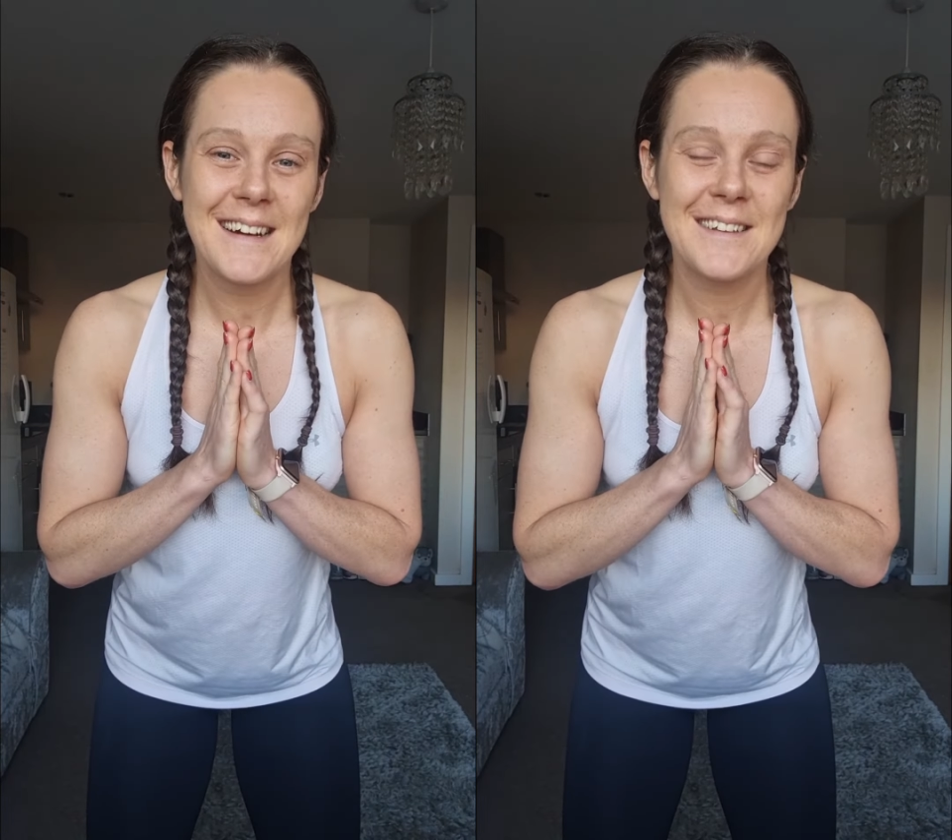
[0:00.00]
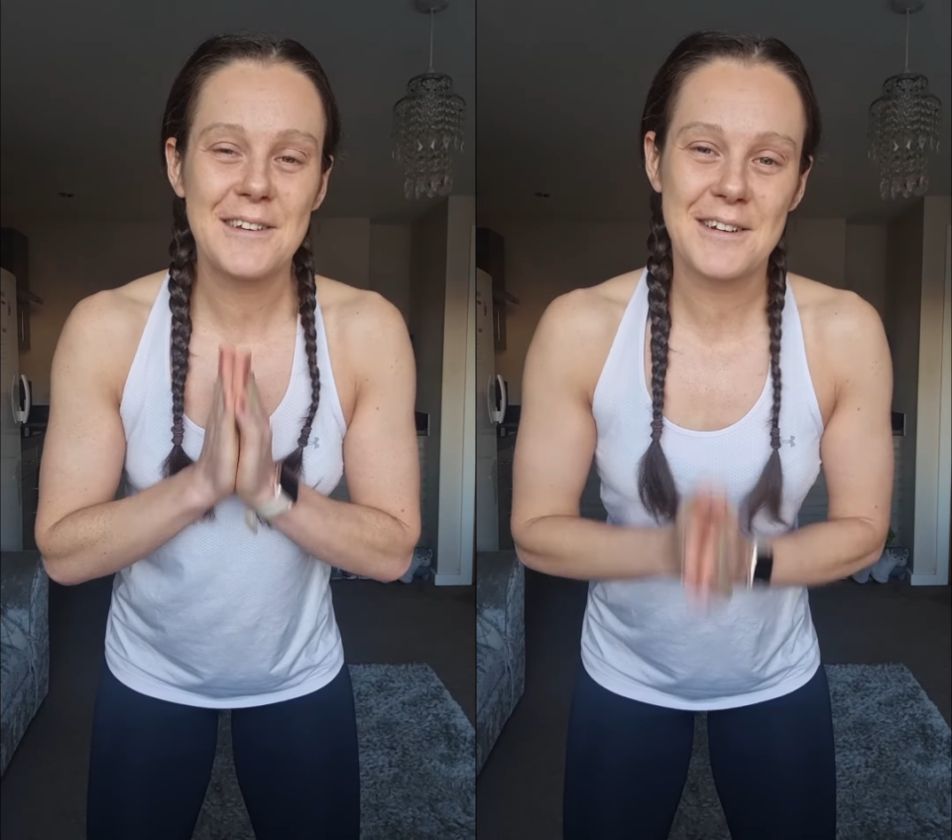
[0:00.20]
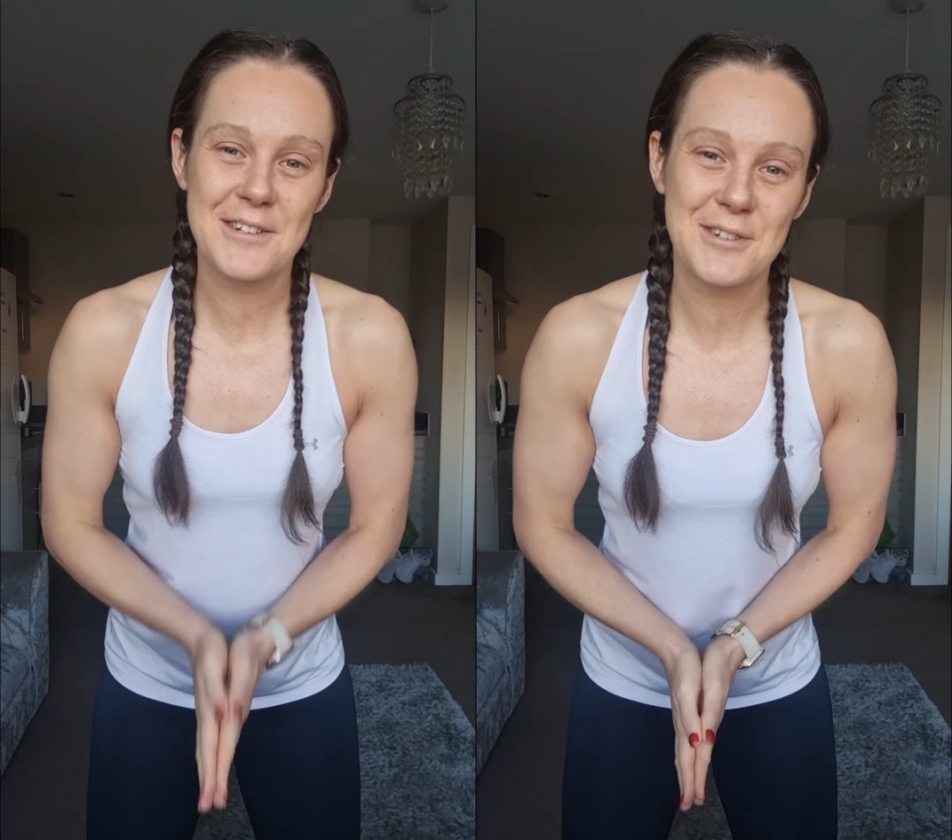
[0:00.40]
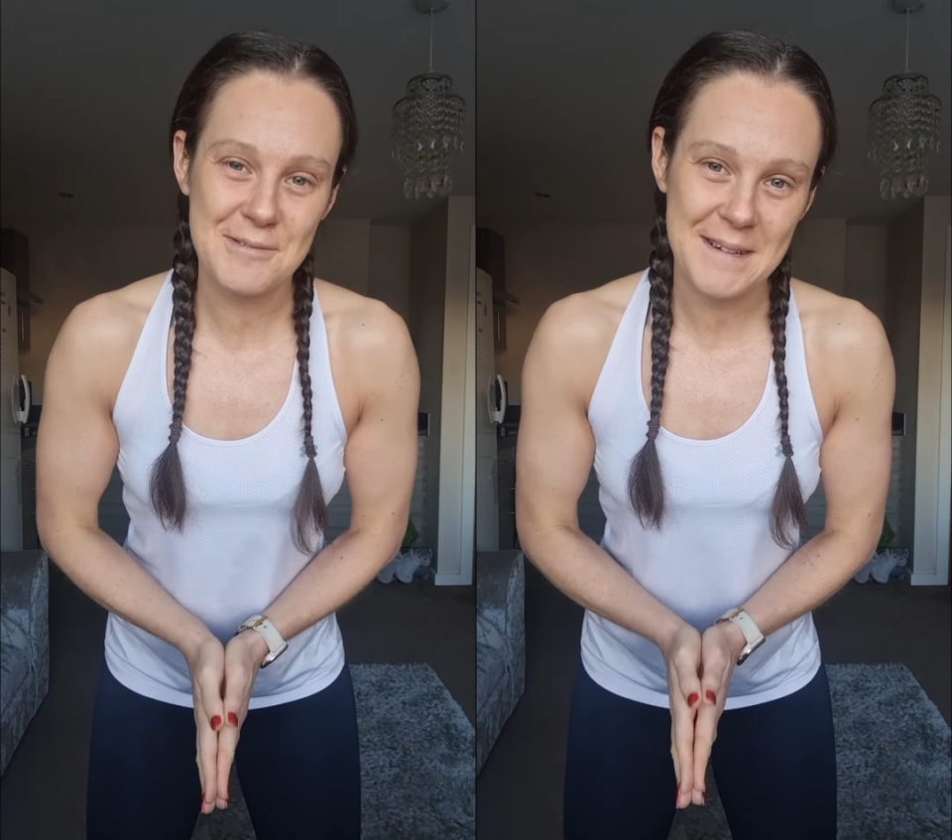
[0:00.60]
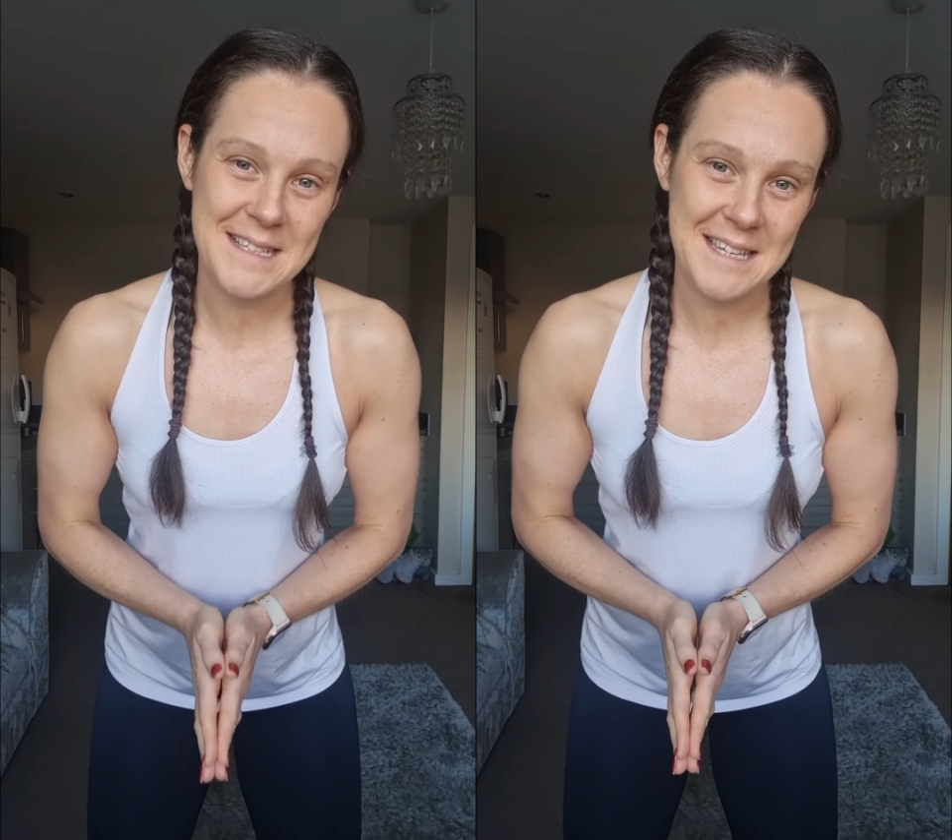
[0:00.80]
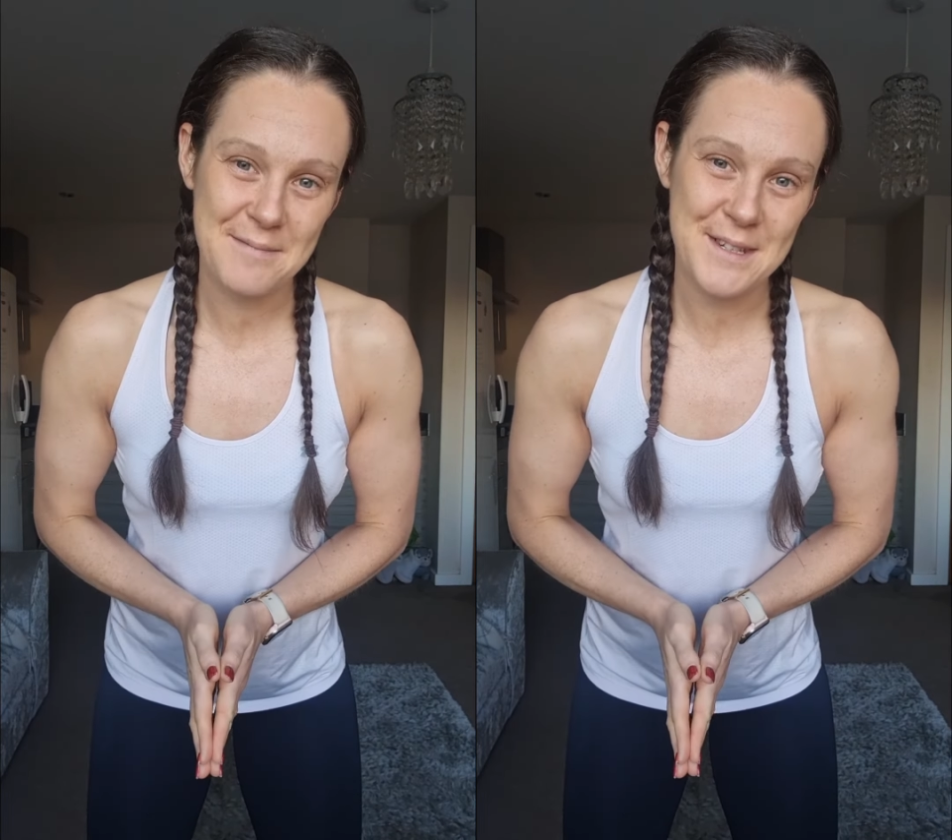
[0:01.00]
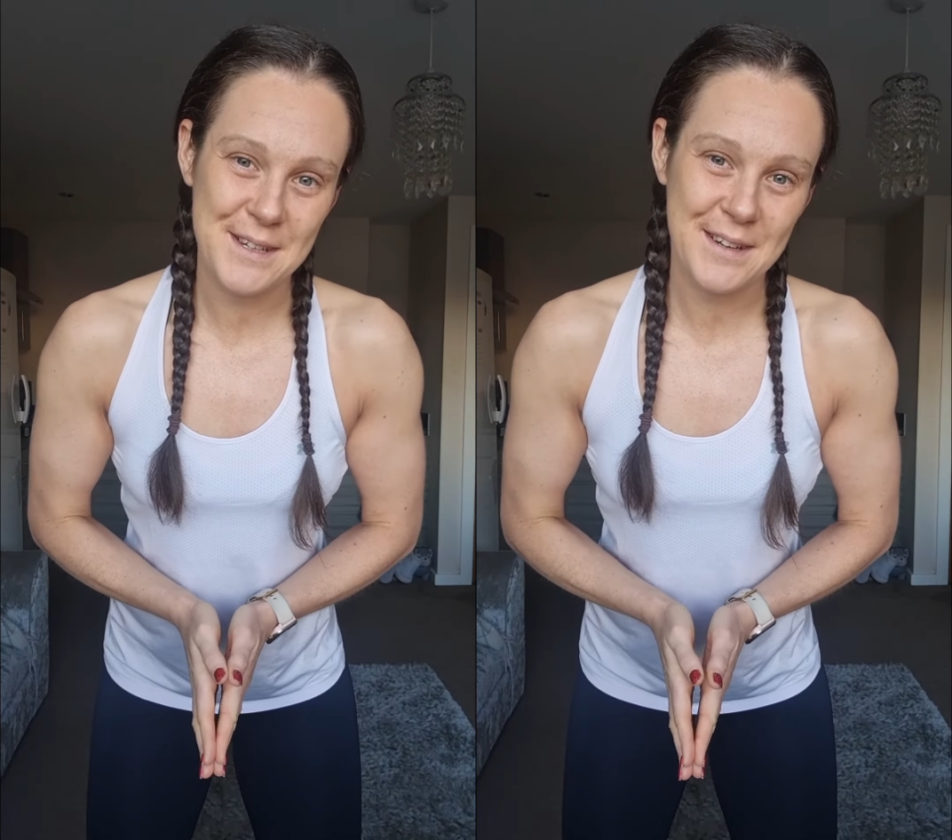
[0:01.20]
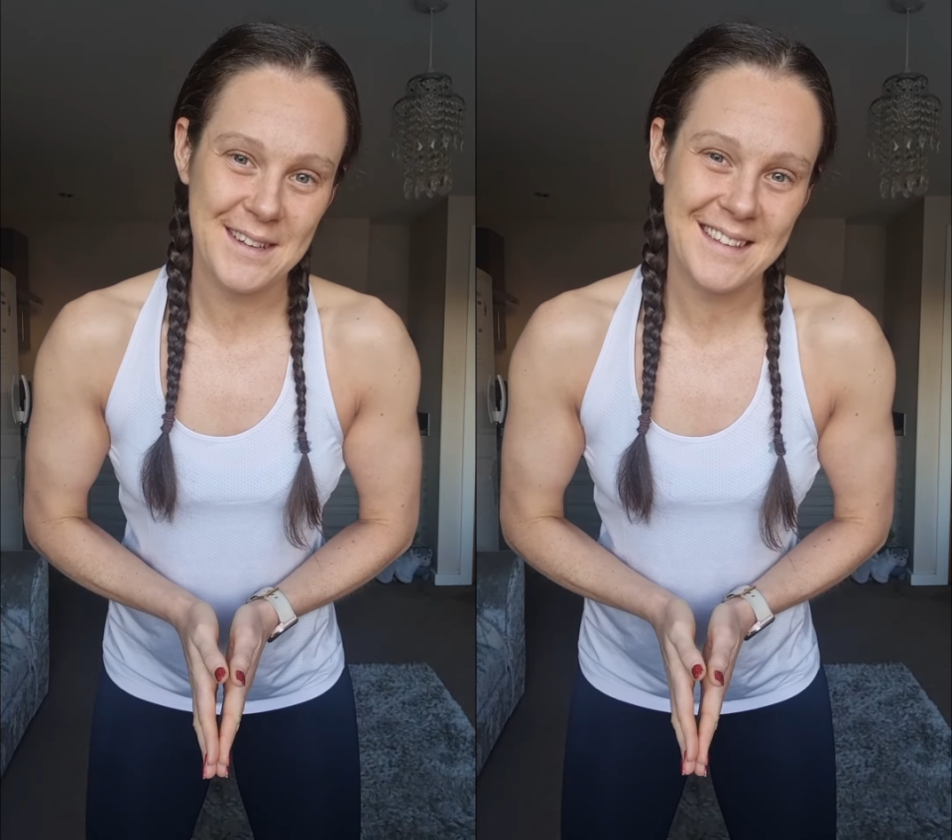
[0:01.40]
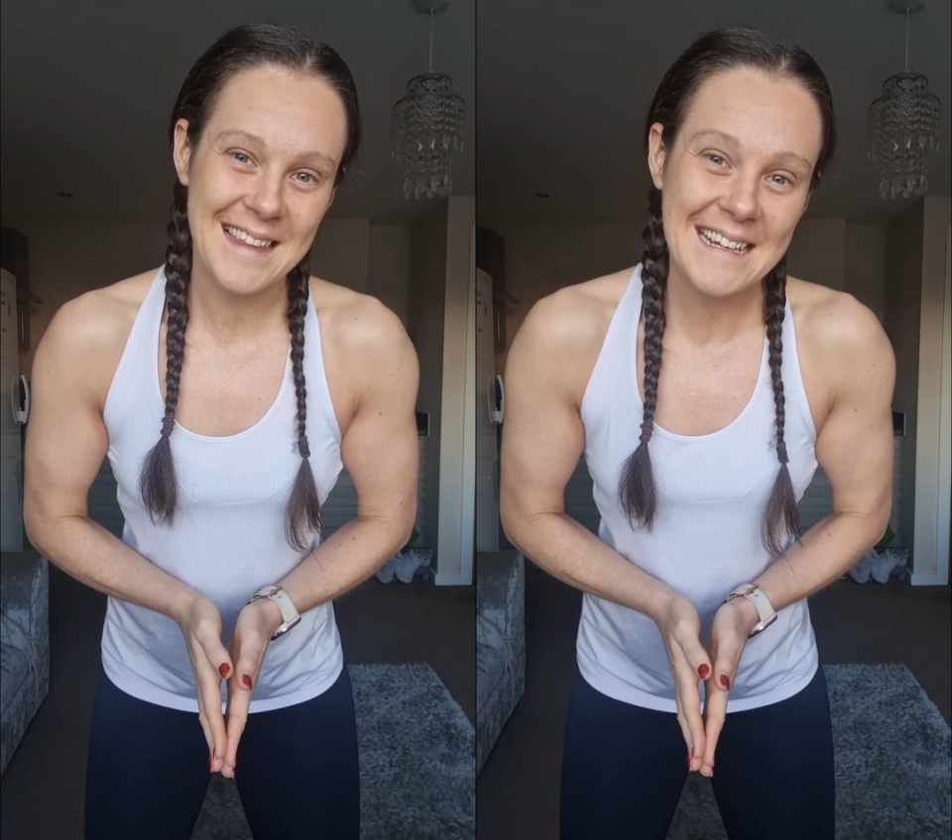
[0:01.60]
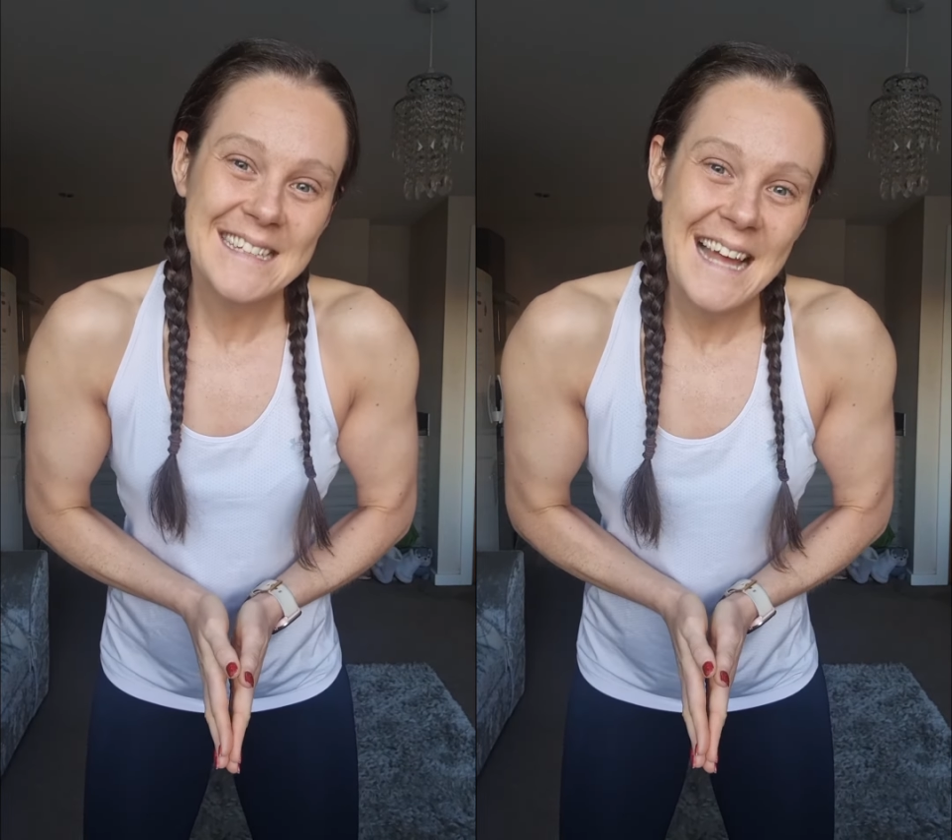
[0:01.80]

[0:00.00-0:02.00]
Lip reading: you can join my team soon. Thanks,